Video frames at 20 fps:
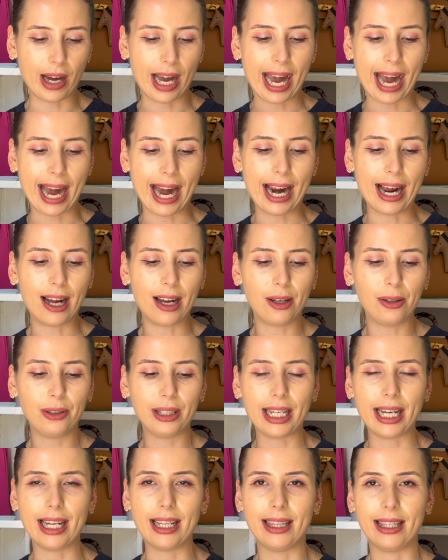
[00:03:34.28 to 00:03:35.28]
howl
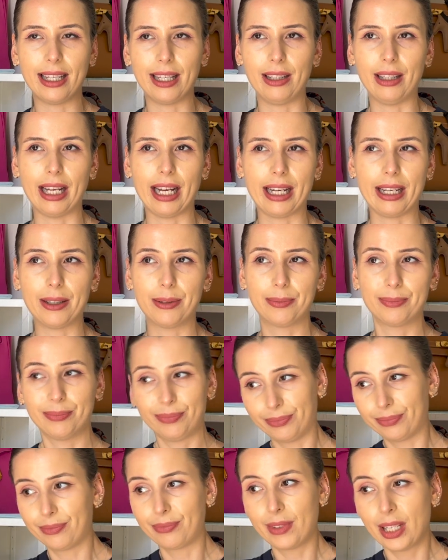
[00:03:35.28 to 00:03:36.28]
in the like,
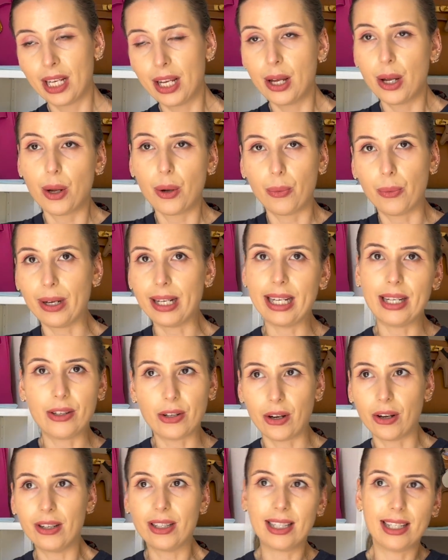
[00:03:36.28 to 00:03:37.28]
when he
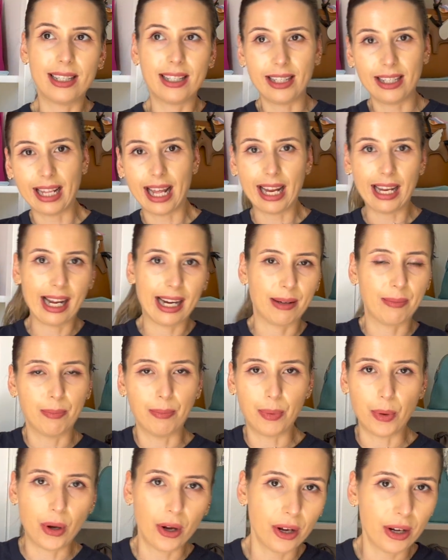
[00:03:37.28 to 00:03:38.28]
turns into that like
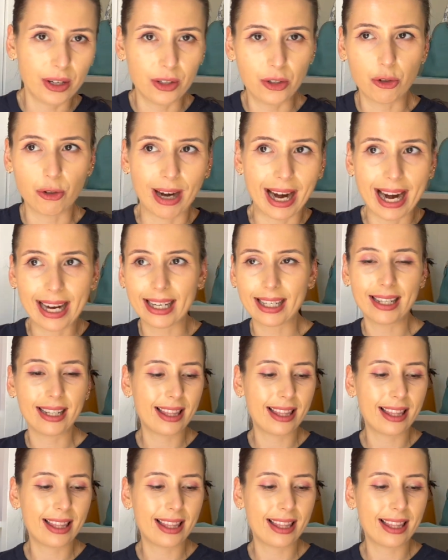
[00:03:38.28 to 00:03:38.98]
bird dragon